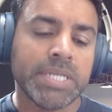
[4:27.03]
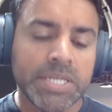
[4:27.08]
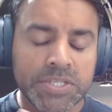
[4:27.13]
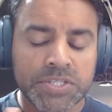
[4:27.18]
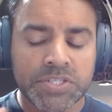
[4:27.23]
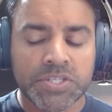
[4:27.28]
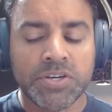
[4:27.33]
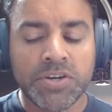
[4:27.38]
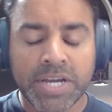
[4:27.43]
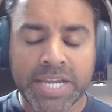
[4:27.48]

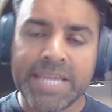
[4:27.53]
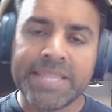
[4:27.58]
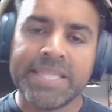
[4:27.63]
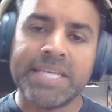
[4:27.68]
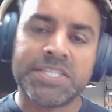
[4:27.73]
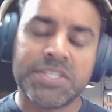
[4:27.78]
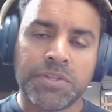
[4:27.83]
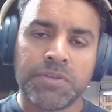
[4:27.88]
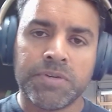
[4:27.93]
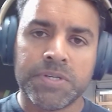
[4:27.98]
So again,
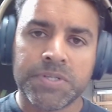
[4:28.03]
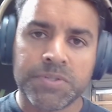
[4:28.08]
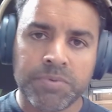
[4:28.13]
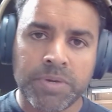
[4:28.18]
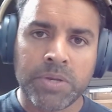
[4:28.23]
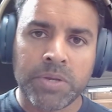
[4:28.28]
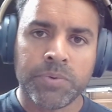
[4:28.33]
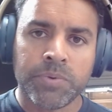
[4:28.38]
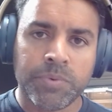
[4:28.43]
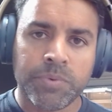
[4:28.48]
that's another reason
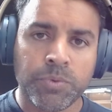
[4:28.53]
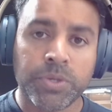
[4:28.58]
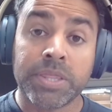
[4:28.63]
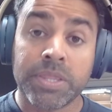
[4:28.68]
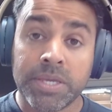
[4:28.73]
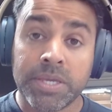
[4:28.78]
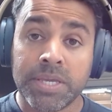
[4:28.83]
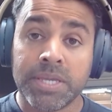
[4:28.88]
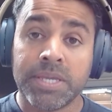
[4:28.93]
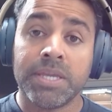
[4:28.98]
why I went with
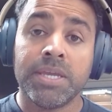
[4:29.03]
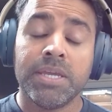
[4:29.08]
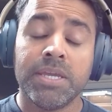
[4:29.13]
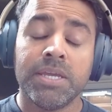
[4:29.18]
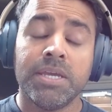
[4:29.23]
the